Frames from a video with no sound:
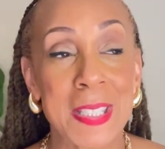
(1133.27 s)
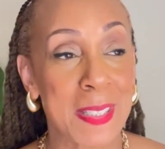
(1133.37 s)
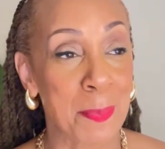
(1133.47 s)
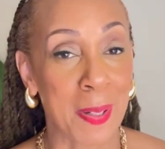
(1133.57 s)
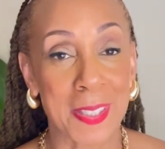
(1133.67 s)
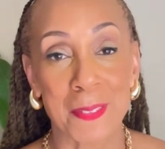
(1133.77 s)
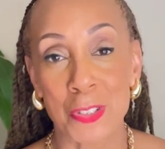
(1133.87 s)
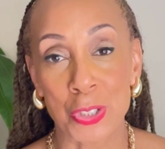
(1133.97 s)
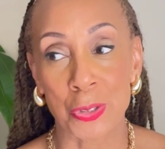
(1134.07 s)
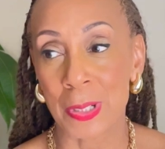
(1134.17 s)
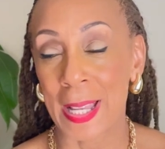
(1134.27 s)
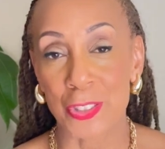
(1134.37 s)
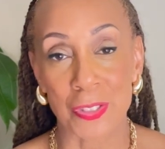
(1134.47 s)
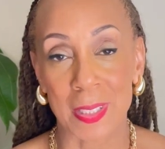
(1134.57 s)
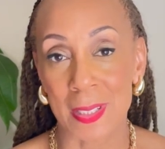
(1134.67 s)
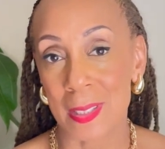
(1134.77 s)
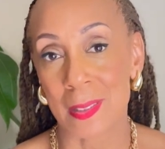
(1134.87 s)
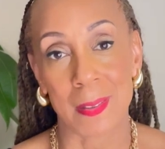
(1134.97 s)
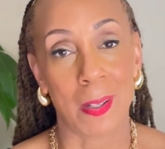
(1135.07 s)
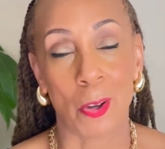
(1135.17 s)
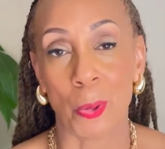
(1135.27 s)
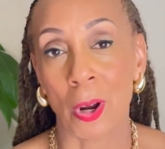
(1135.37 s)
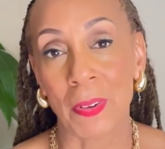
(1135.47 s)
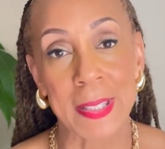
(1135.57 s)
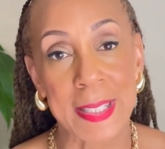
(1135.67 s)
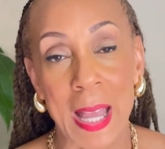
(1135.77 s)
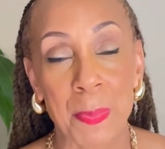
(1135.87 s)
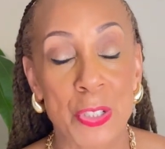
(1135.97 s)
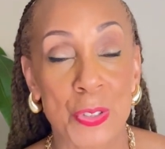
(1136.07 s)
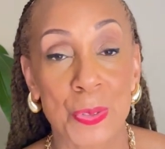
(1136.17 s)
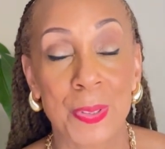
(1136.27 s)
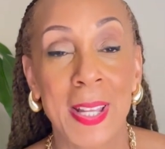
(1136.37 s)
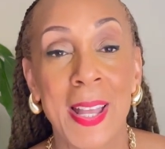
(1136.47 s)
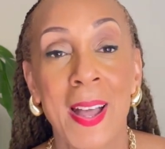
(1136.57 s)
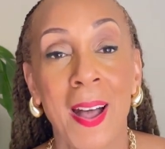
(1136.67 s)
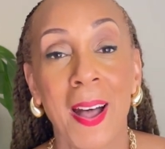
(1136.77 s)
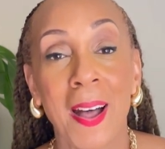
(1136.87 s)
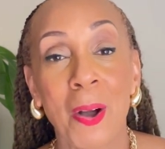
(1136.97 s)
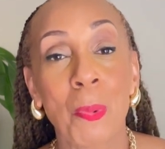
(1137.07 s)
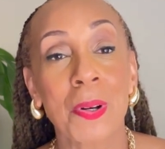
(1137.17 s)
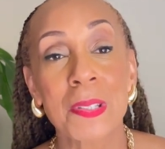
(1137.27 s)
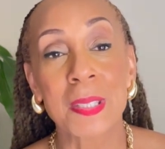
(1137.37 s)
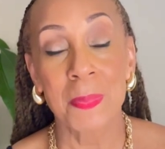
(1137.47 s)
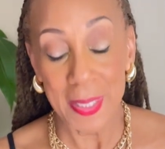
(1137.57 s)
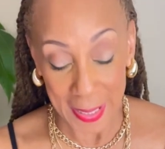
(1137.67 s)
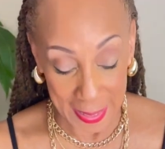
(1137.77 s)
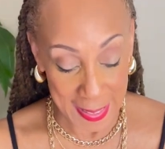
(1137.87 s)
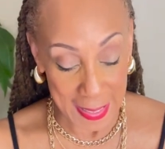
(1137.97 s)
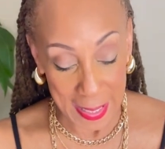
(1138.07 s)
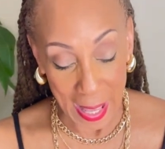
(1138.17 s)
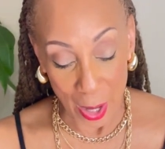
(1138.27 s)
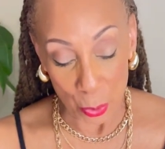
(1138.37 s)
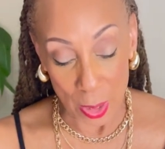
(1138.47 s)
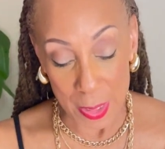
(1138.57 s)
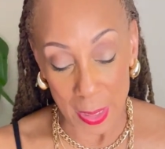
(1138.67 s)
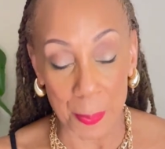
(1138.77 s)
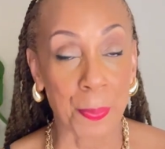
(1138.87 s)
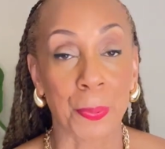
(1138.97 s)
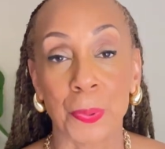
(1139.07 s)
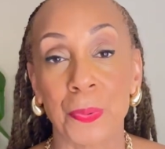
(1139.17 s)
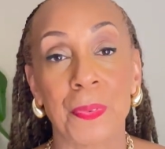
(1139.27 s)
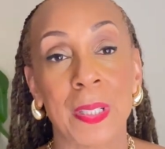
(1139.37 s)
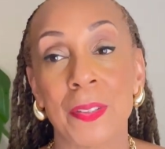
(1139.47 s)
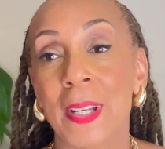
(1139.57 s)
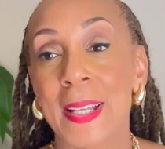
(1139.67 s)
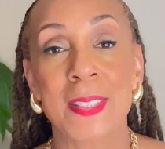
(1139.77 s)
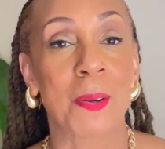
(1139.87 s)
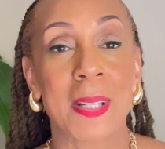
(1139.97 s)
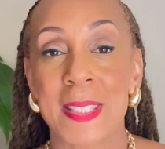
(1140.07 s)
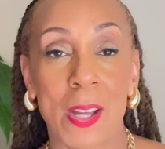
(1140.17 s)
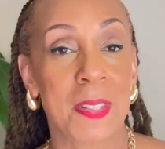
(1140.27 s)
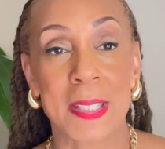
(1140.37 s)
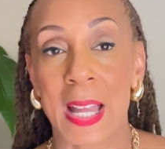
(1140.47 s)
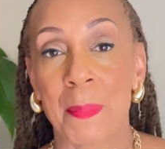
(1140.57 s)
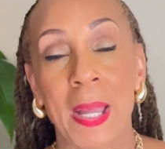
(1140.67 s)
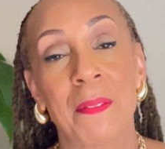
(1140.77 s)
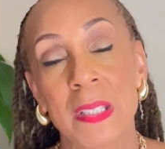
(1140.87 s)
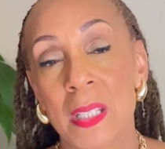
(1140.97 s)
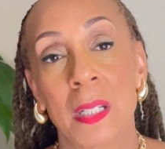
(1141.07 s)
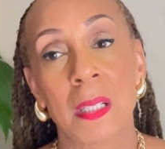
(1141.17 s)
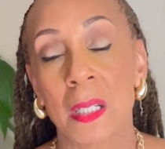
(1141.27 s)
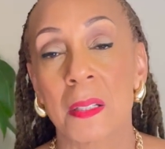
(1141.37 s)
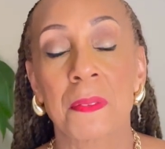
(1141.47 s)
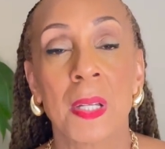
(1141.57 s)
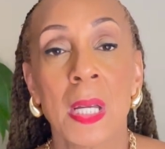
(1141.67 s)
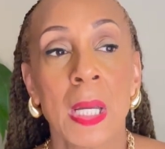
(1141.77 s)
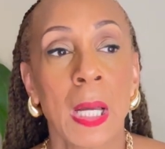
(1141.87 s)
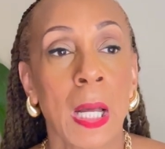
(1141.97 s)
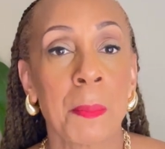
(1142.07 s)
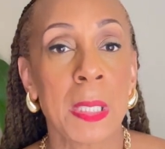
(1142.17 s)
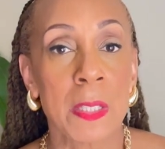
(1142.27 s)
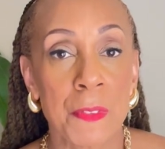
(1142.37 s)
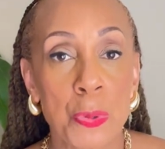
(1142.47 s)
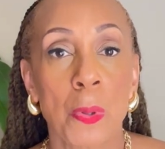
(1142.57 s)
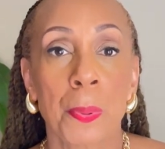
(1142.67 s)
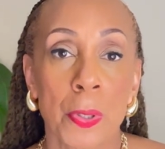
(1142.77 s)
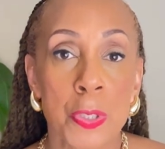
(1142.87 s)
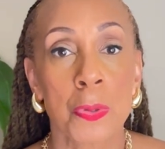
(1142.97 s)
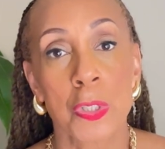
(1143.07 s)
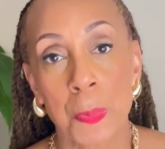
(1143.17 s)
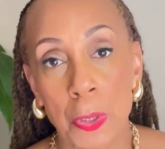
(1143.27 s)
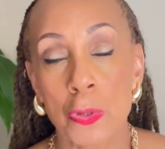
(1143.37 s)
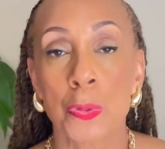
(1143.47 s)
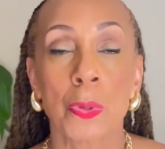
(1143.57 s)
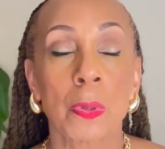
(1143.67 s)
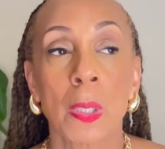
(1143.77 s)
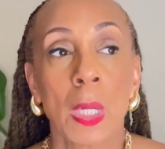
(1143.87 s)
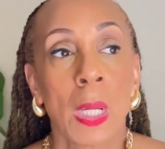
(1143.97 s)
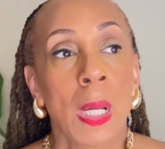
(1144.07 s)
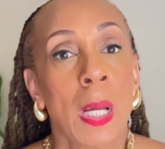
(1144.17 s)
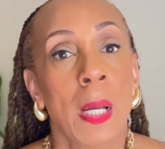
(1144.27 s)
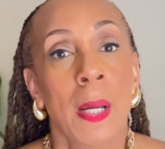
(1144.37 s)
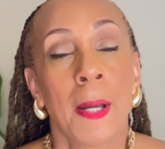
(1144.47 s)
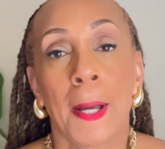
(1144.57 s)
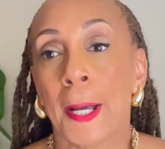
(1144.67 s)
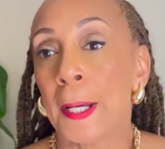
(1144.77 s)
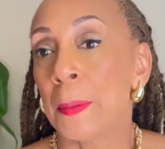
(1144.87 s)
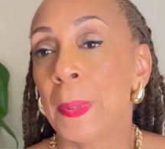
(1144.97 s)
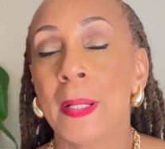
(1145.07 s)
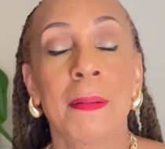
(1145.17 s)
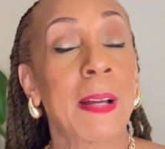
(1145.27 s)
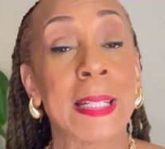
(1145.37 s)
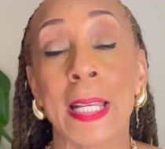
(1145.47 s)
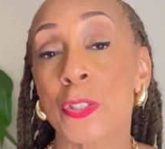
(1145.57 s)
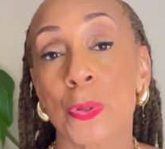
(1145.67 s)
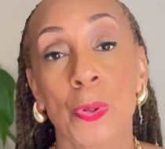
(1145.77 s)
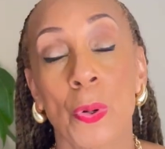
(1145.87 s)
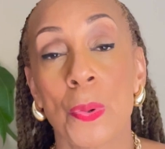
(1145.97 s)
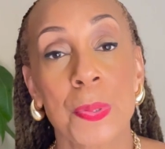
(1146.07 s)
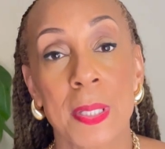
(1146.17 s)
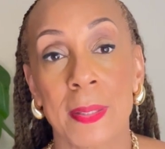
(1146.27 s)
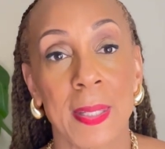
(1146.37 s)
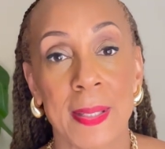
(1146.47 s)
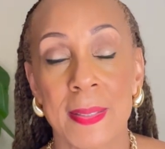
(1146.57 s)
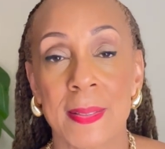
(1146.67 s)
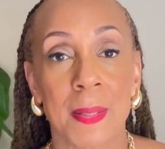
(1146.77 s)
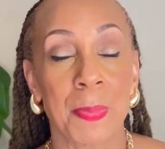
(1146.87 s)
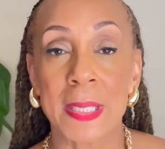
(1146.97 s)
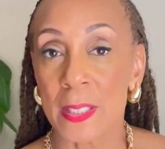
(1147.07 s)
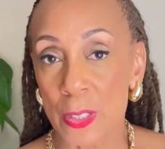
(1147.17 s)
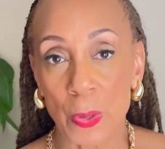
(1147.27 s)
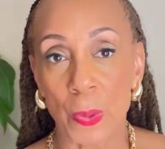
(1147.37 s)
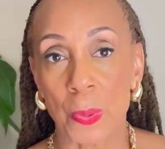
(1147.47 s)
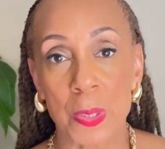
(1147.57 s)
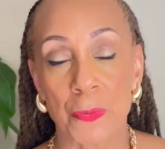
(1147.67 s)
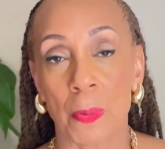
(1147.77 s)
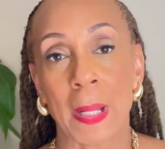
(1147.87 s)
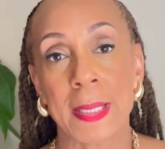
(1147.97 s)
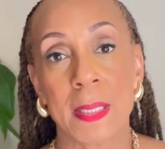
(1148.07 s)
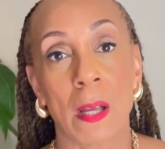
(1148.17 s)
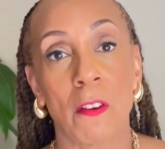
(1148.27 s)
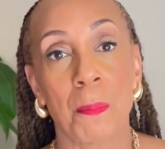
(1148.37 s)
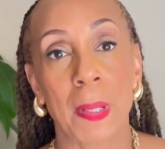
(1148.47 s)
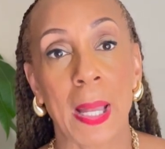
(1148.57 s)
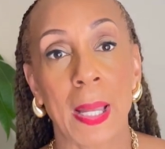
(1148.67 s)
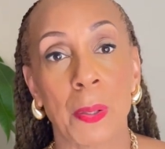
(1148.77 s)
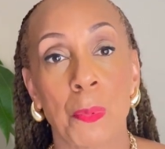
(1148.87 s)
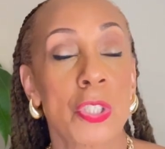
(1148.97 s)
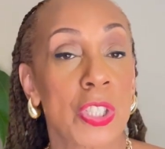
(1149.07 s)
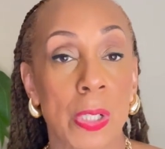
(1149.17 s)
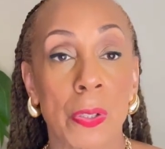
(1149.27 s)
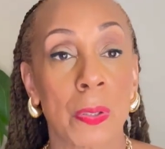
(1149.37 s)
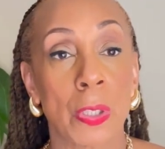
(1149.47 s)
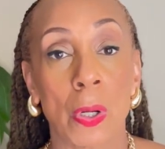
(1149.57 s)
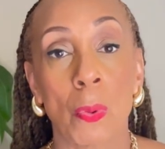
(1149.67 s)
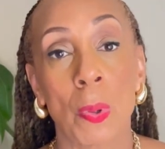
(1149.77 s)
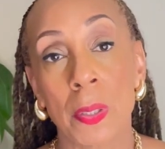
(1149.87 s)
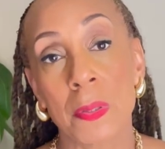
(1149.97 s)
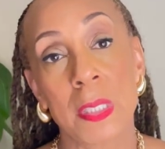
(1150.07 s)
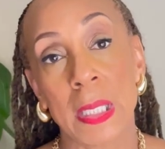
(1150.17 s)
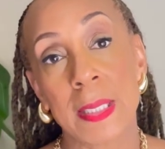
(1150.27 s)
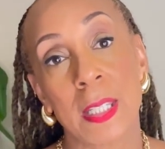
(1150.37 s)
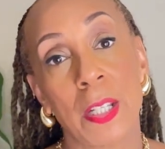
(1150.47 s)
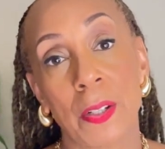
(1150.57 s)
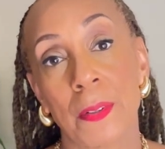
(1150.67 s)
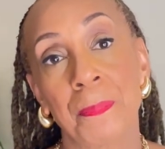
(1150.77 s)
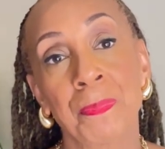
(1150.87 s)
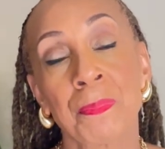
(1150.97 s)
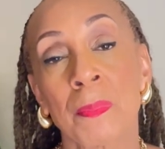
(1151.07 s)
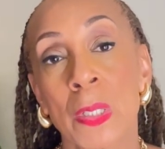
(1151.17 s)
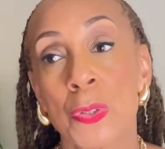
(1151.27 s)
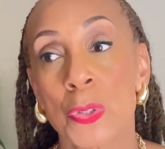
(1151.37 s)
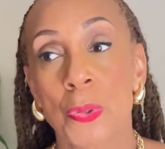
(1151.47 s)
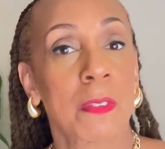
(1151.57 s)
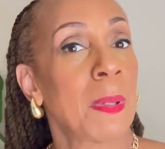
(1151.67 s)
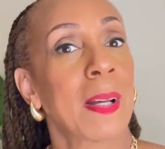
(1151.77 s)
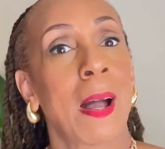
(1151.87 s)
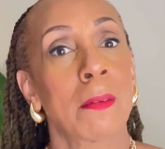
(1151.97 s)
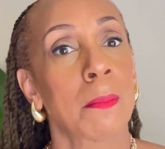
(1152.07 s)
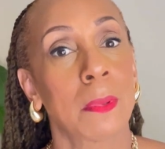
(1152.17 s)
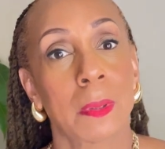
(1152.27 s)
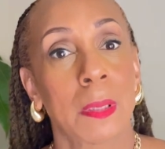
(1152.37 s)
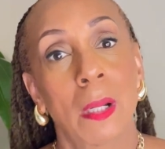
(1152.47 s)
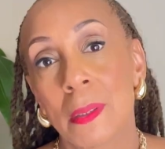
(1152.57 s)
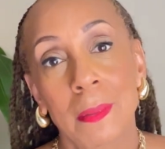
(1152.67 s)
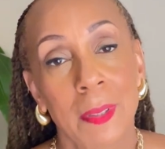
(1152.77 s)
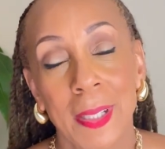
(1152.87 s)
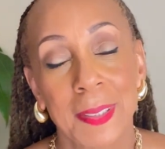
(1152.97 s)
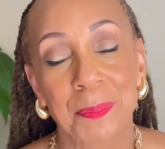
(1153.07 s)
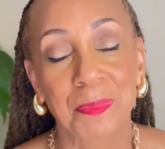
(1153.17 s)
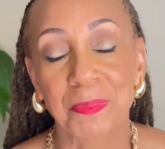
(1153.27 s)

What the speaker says: into the month of June, actually, it is already the top of June. What are some things that I want to improve? And you guys I say all the time, I have a ton of individual, personal, spiritual, financial goals and things, business goals for myself. But I will share, one of those things here to sort of be accountable to y'all, right?